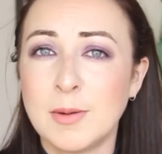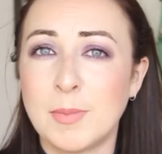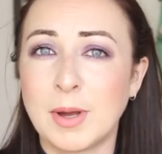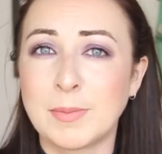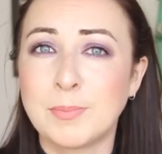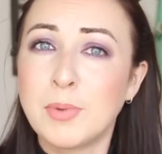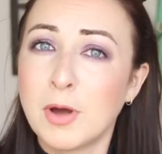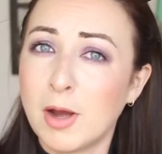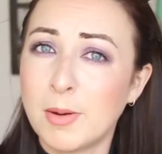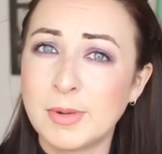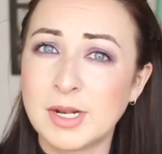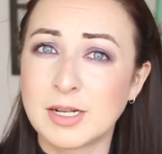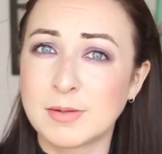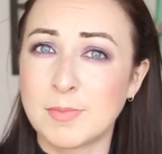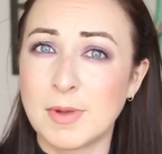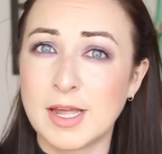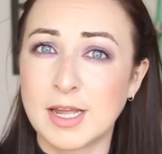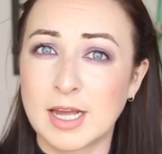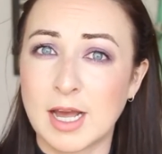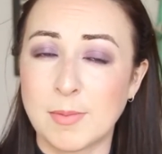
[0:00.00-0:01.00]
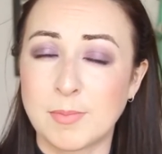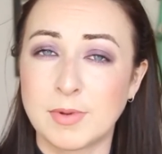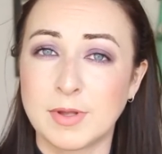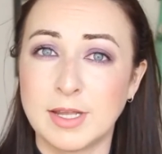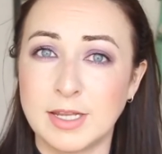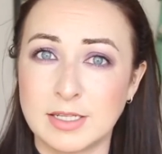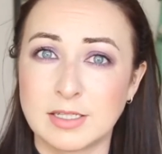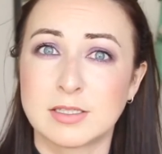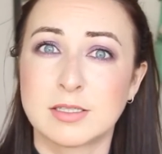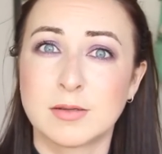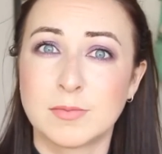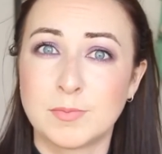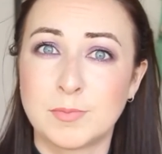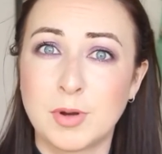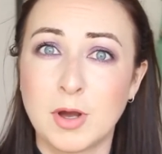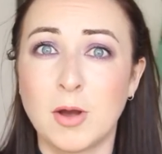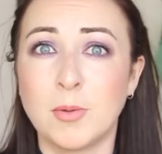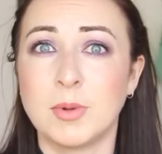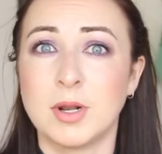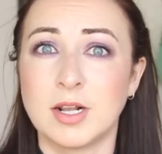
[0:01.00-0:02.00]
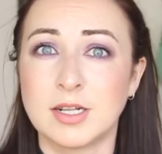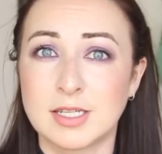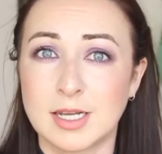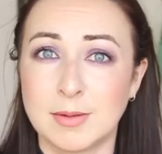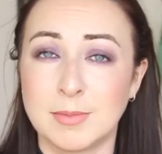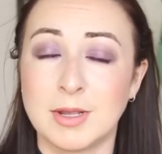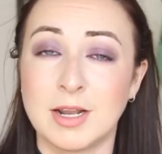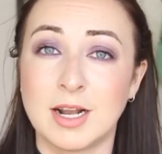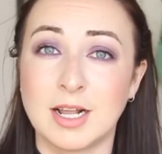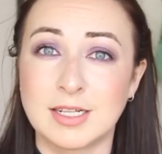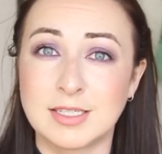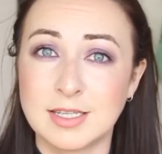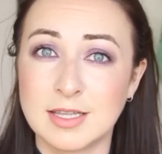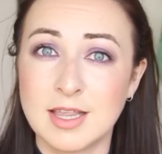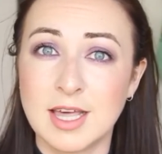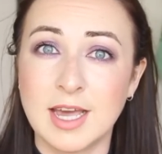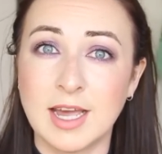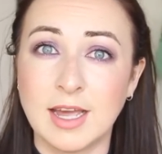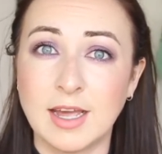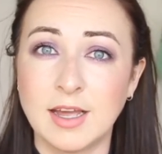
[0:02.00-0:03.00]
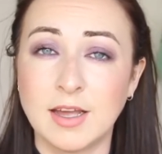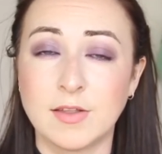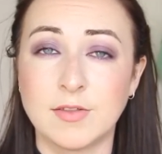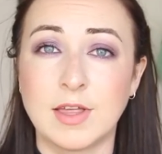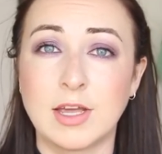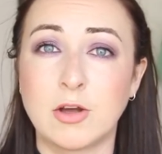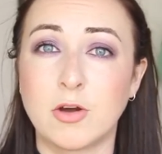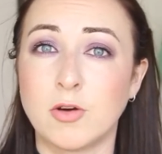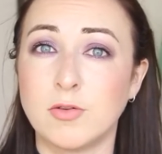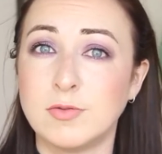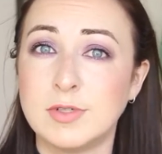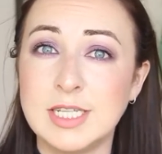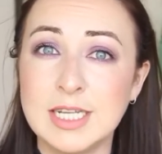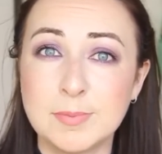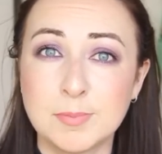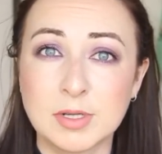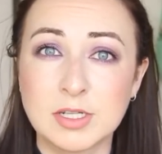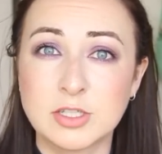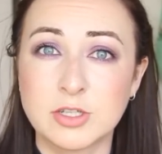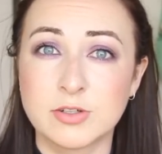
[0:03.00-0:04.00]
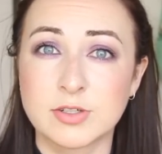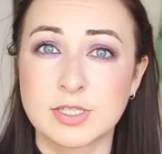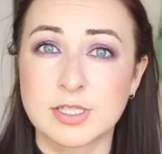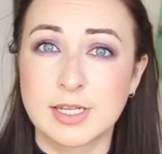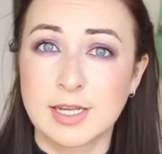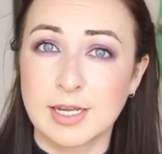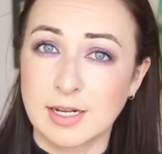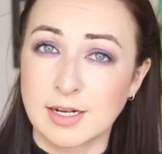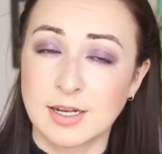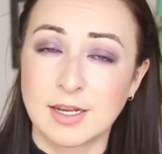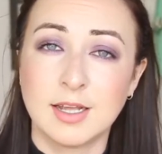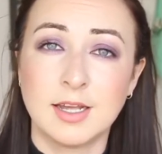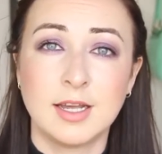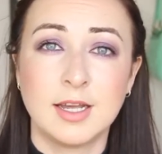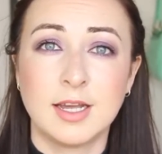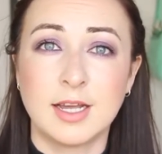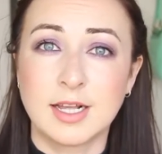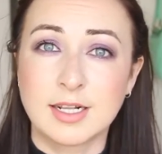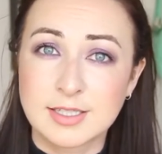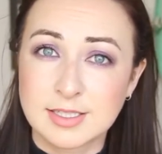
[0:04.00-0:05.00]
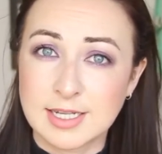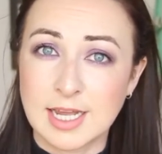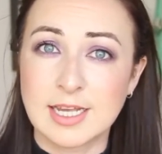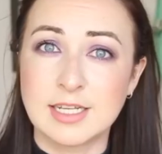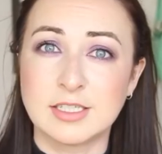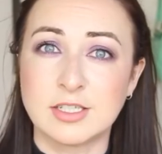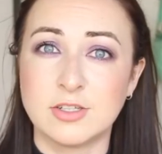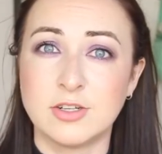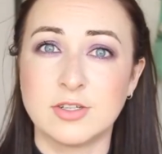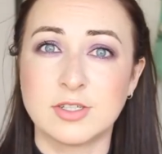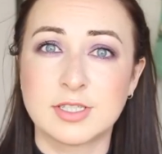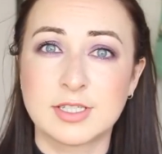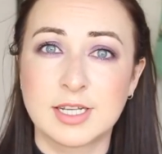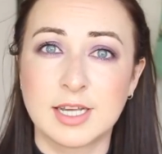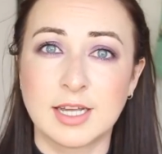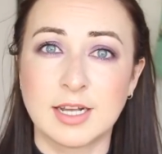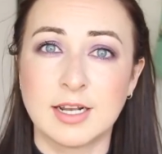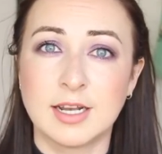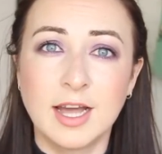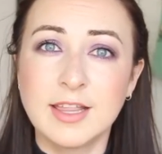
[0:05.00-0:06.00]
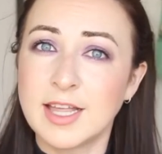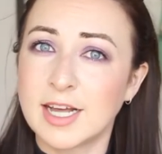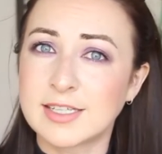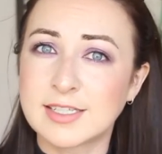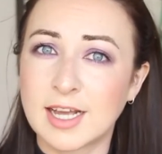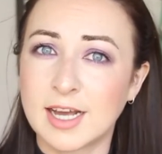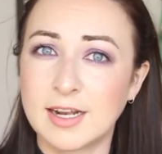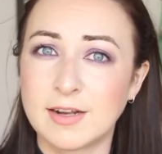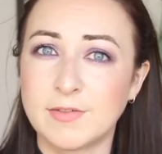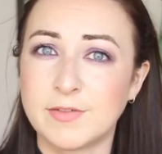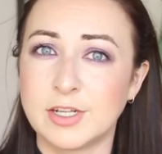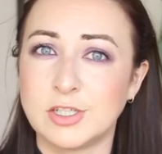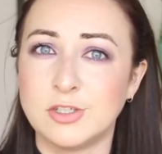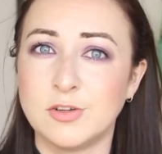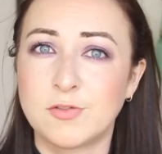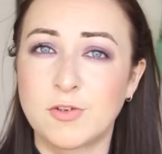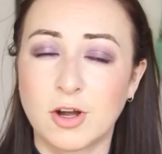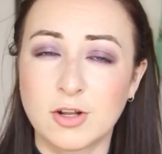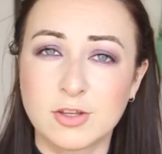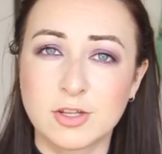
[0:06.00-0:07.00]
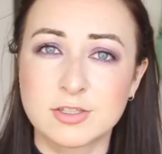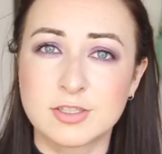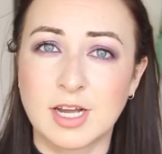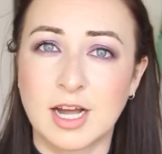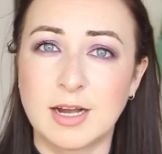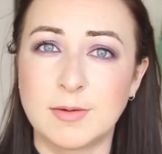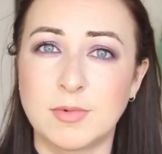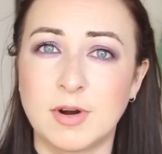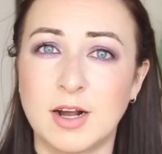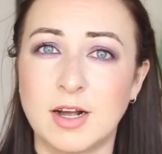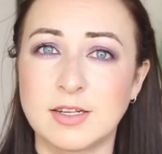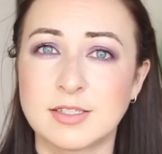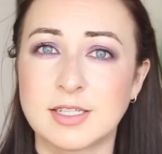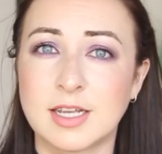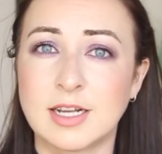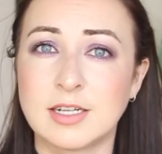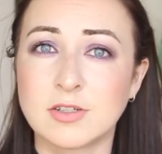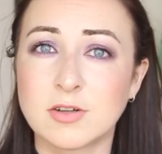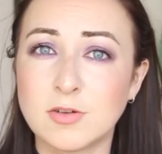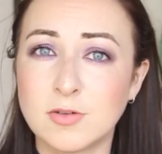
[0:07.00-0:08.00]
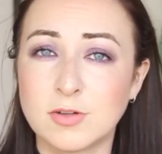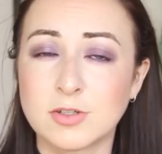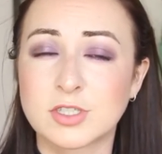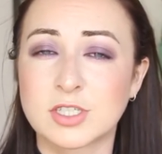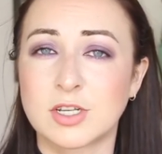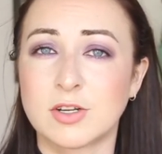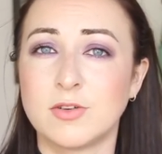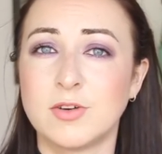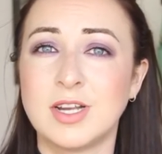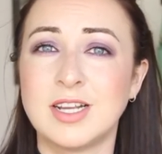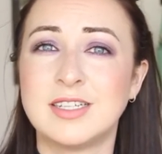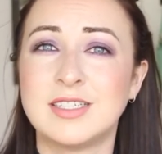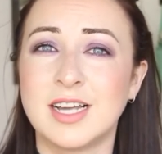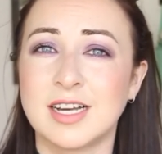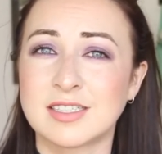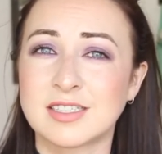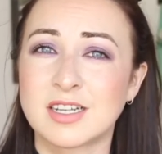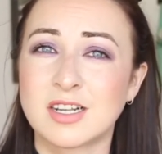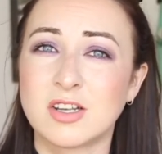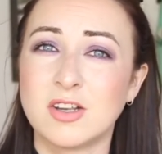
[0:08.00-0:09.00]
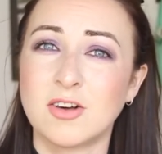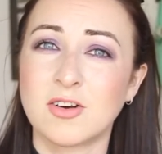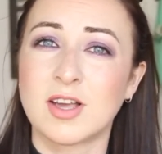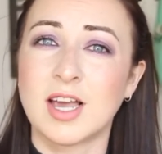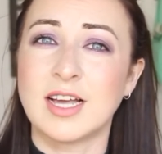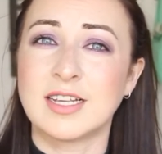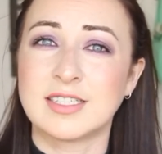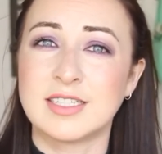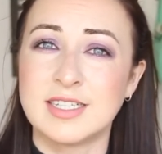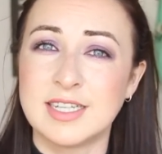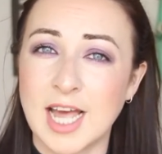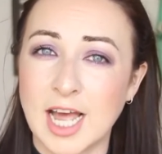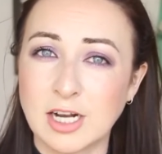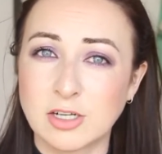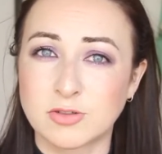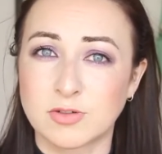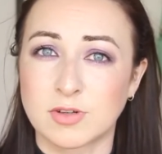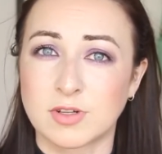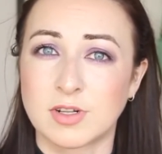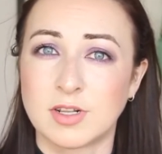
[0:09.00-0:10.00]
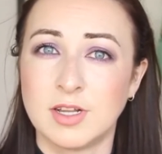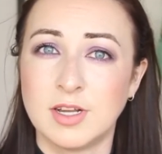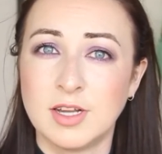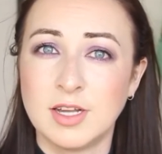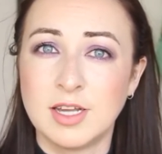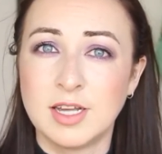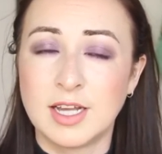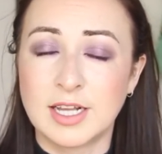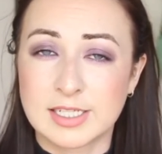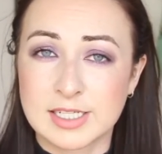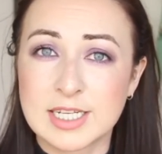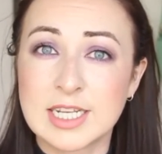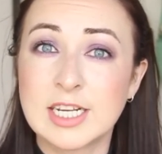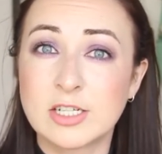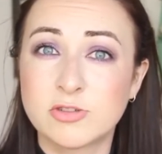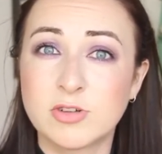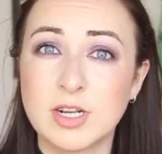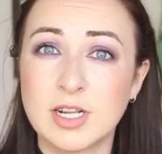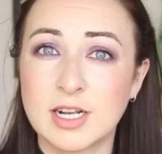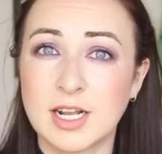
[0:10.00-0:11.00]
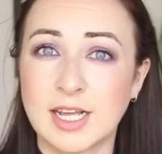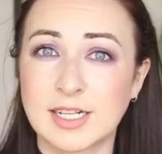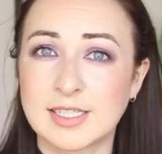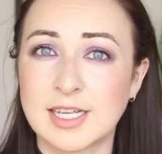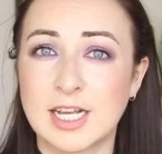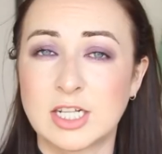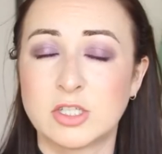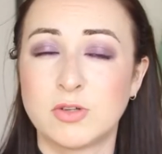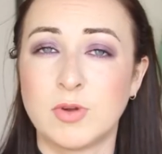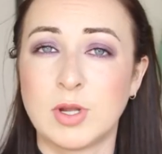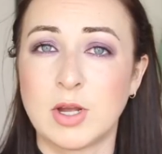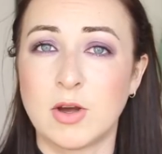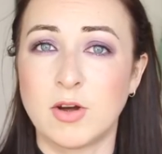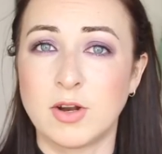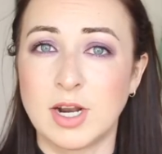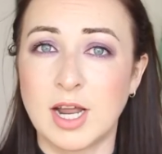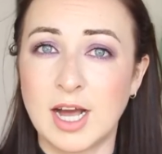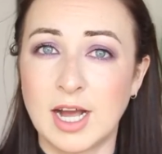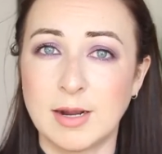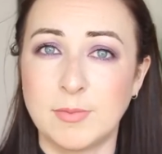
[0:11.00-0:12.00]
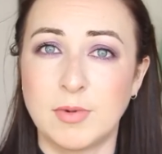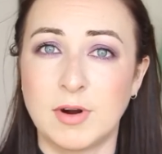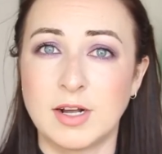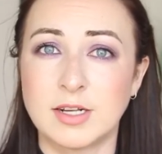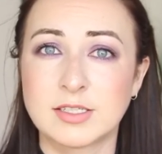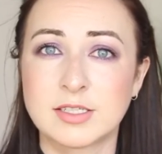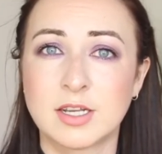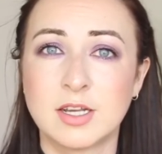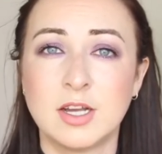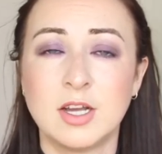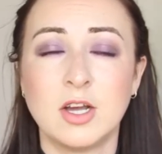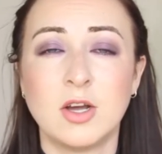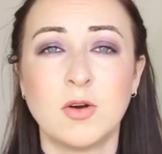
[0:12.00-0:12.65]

But permanent makeup is permanent. I mean, it's there, they go deep into your skin, it stays in your skin, and that's kind of it. You've got those eyebrows, and also it doesn't look as natural. It's literally like tattooing on eyebrows.